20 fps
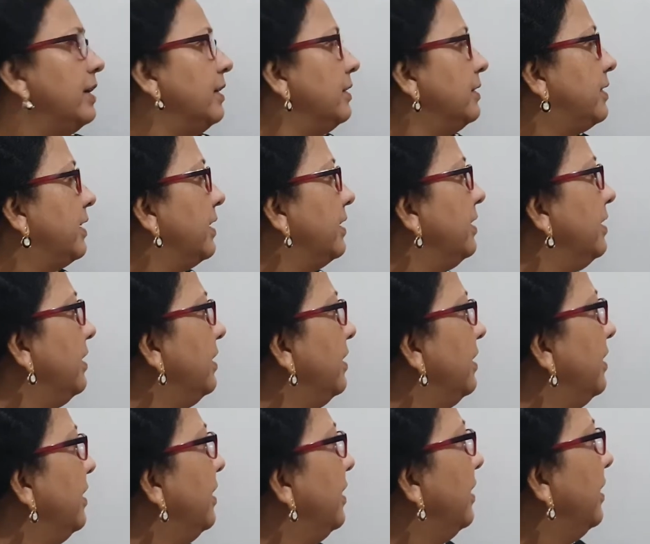then
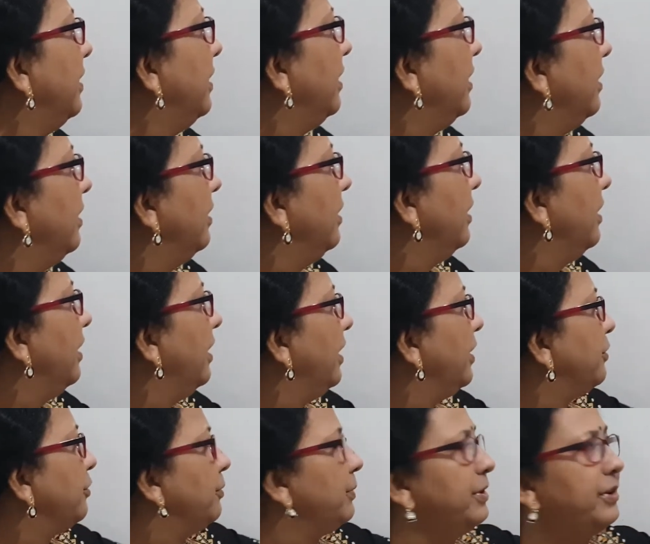
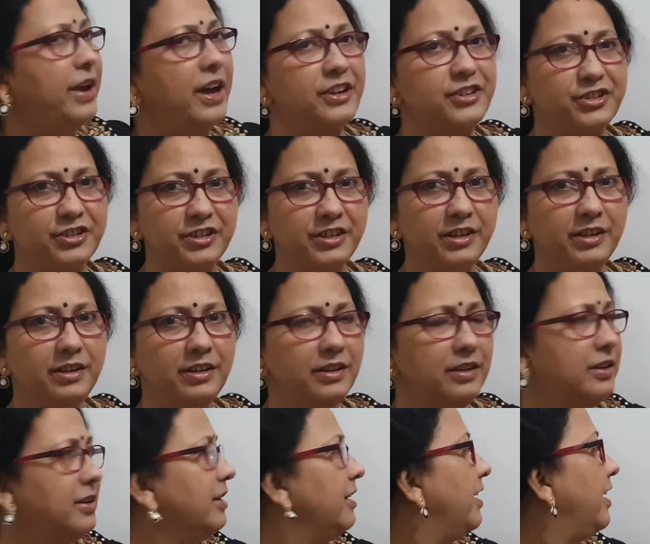it will be rational,
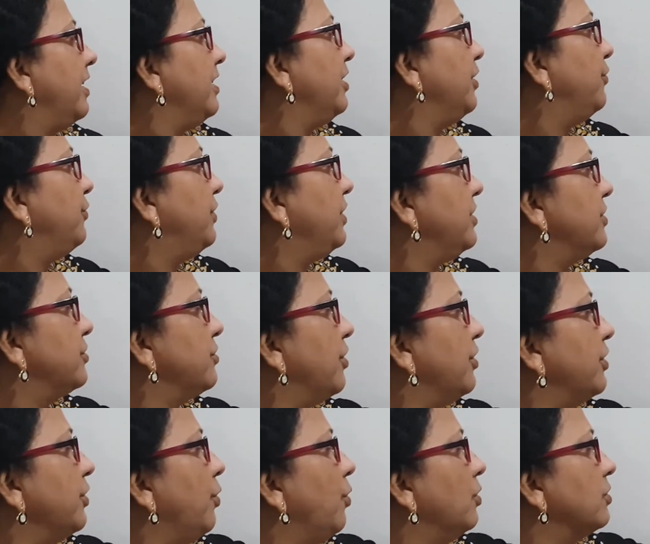and if d is
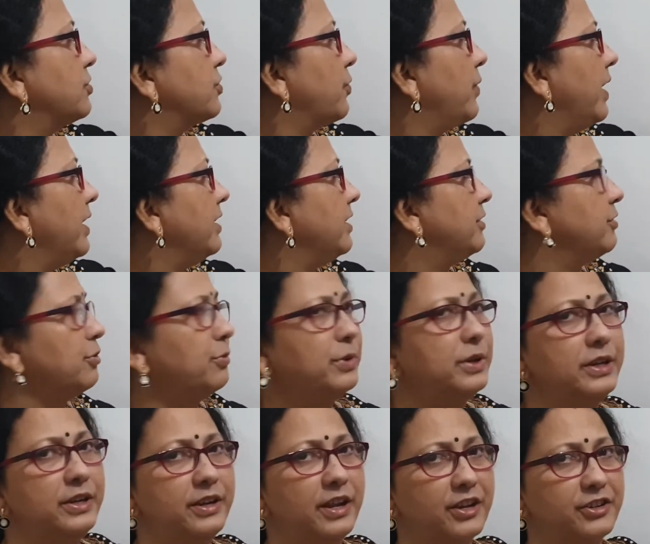not a whole square, it will
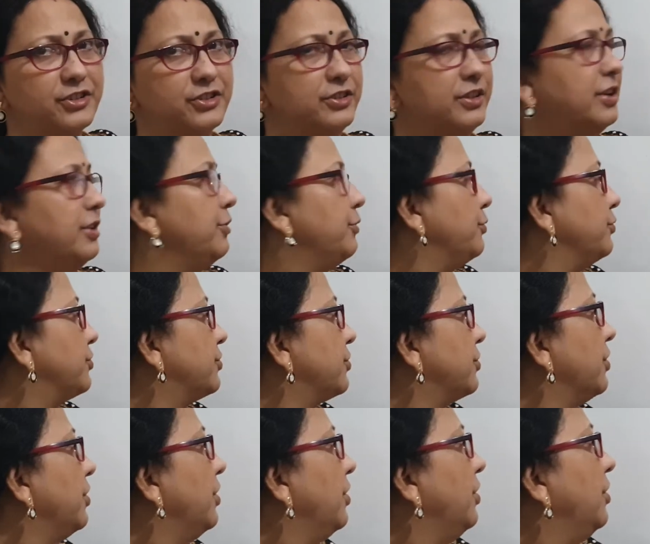be irrational roots.
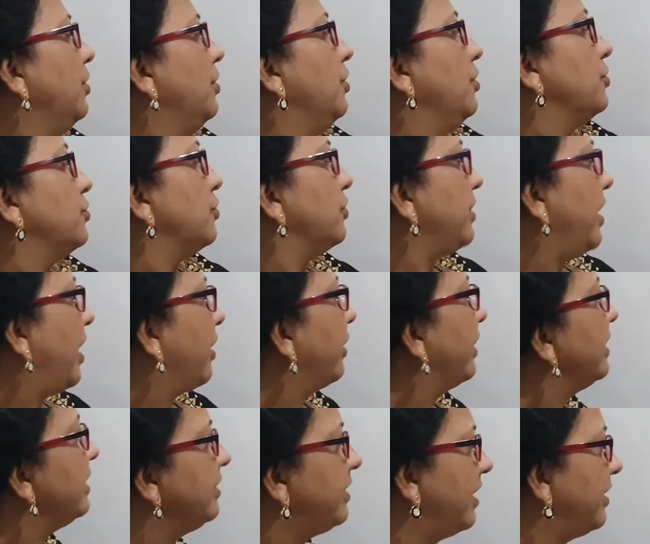So
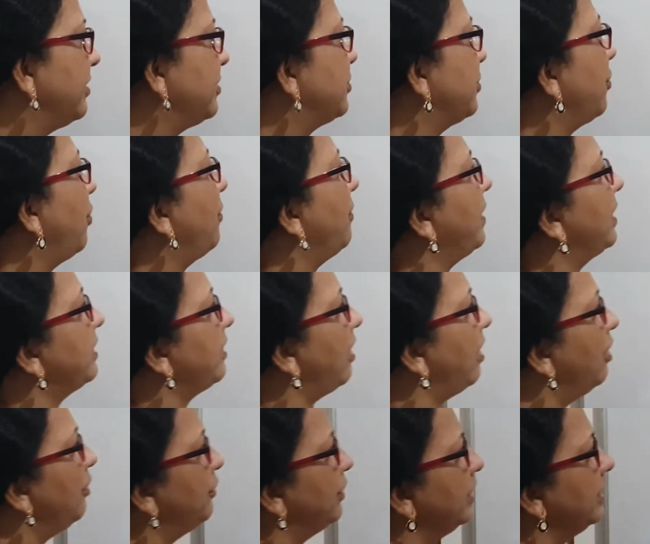again, that is, but
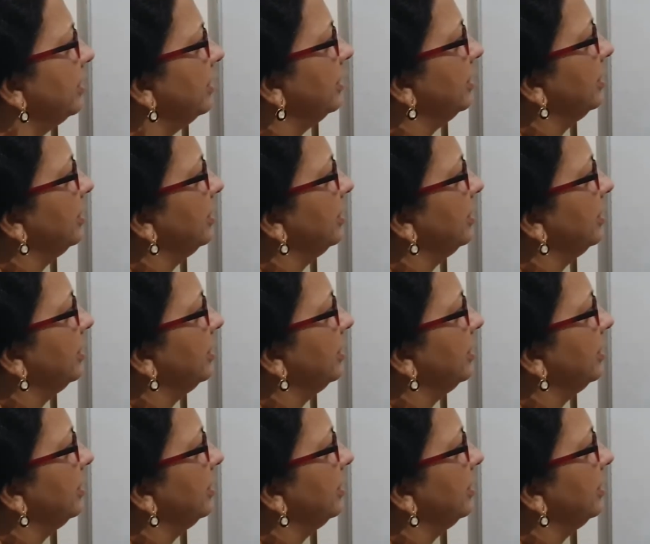however,